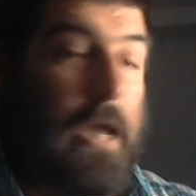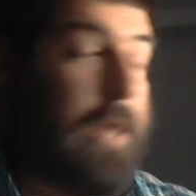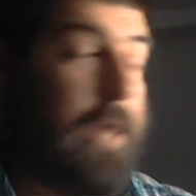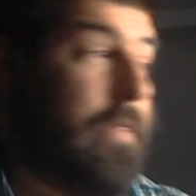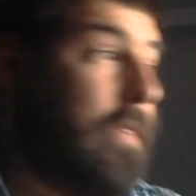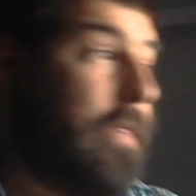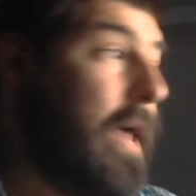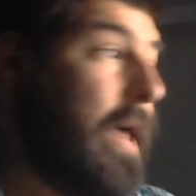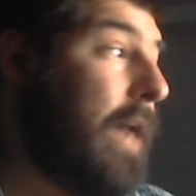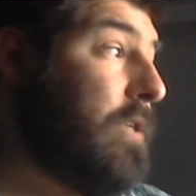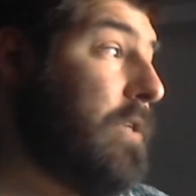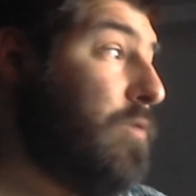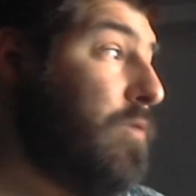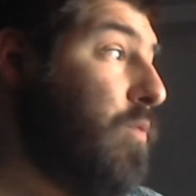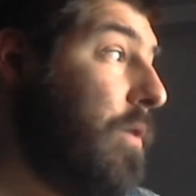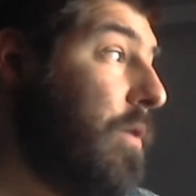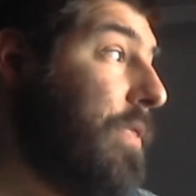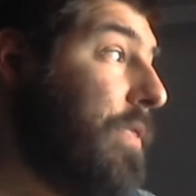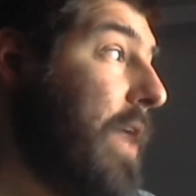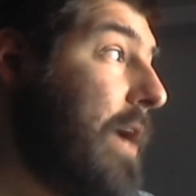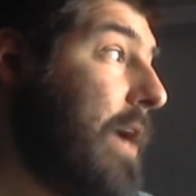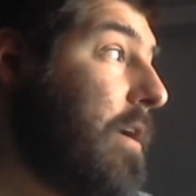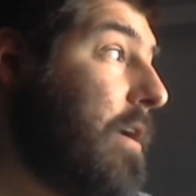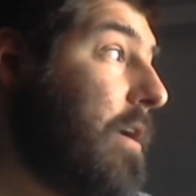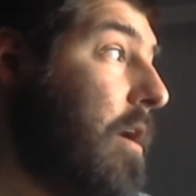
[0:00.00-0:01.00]
And that's
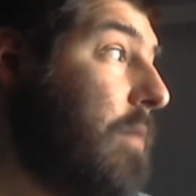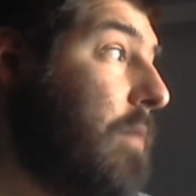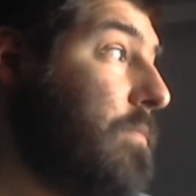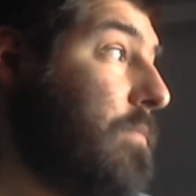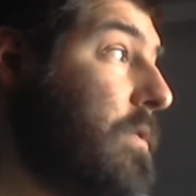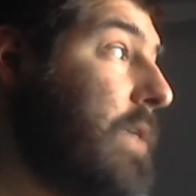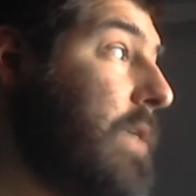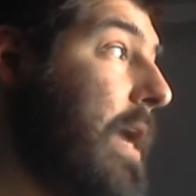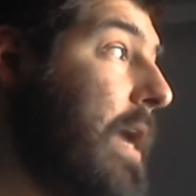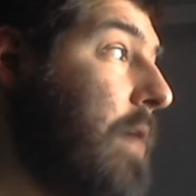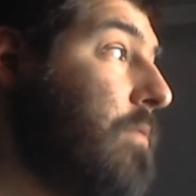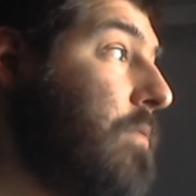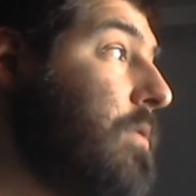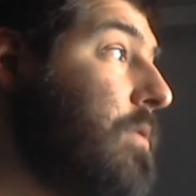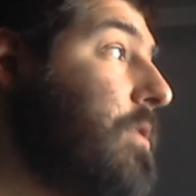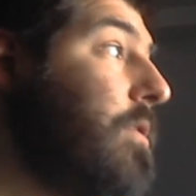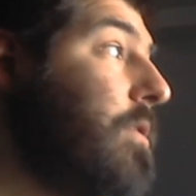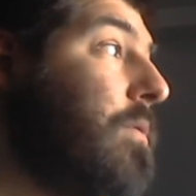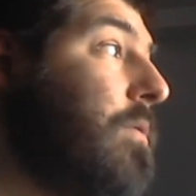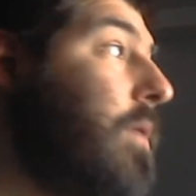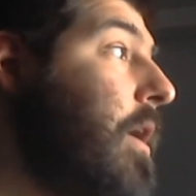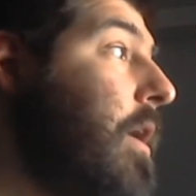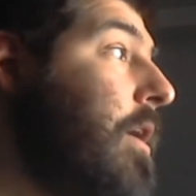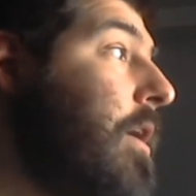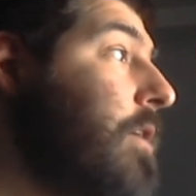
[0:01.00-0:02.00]
what that comes down
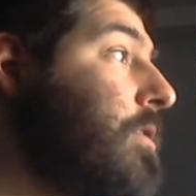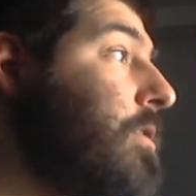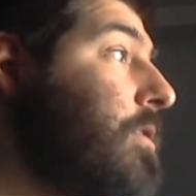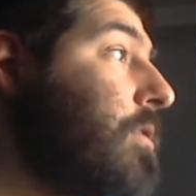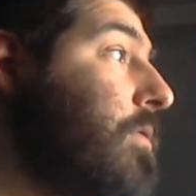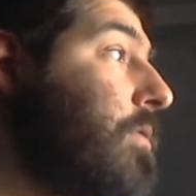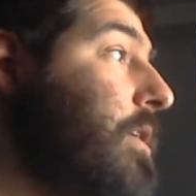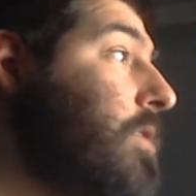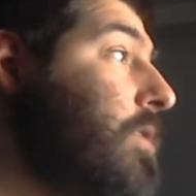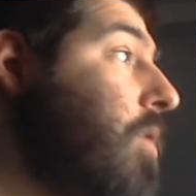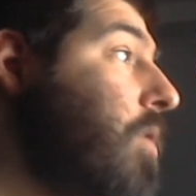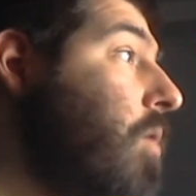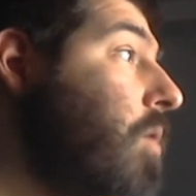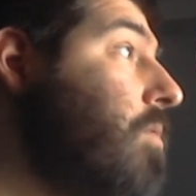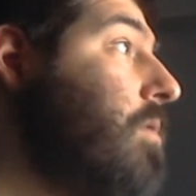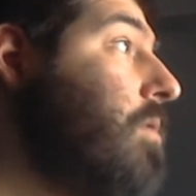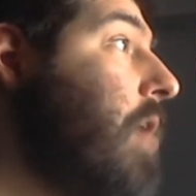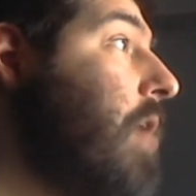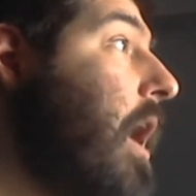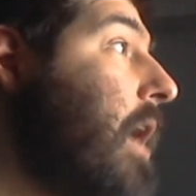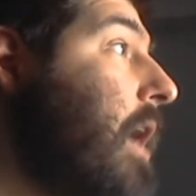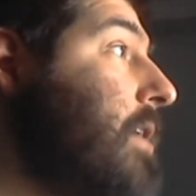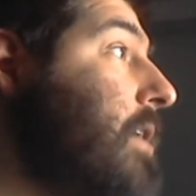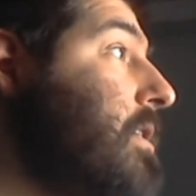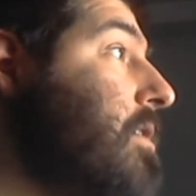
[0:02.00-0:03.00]
to. So this whole
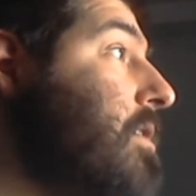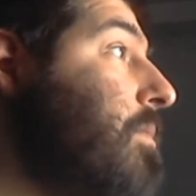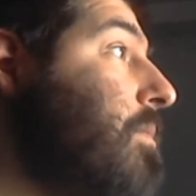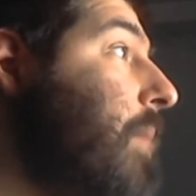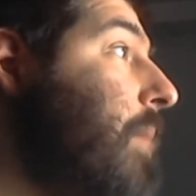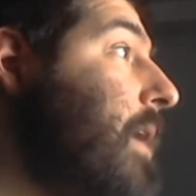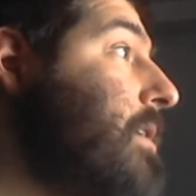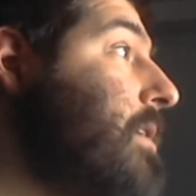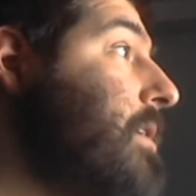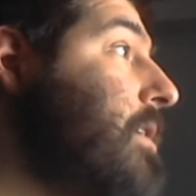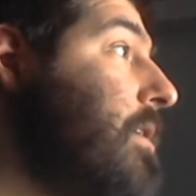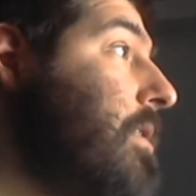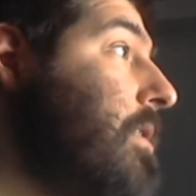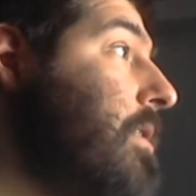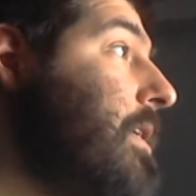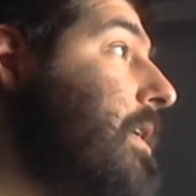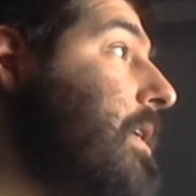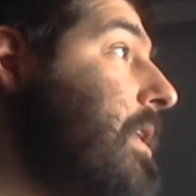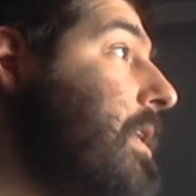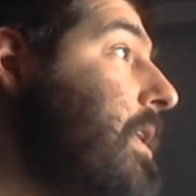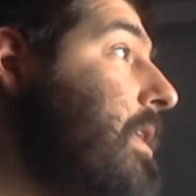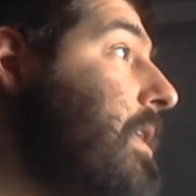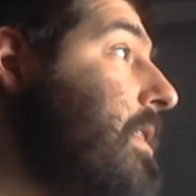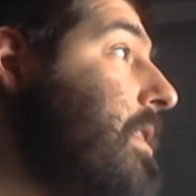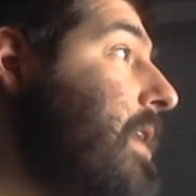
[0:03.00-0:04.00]
toxic
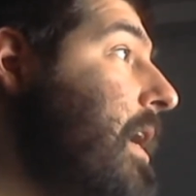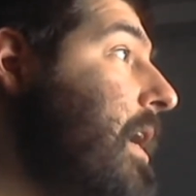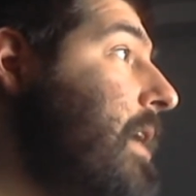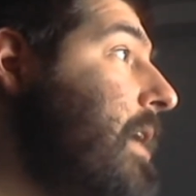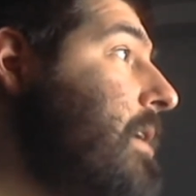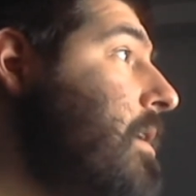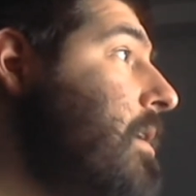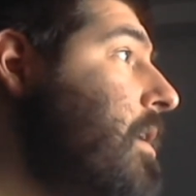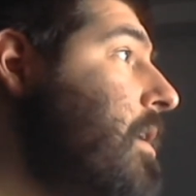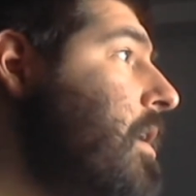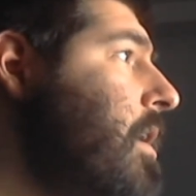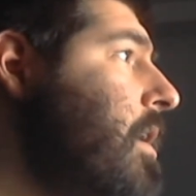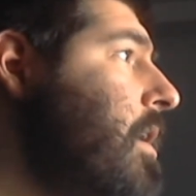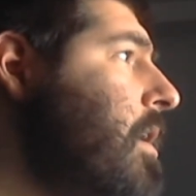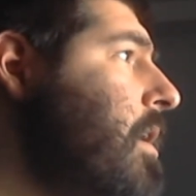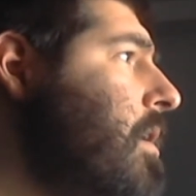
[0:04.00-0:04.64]
masculinity thing,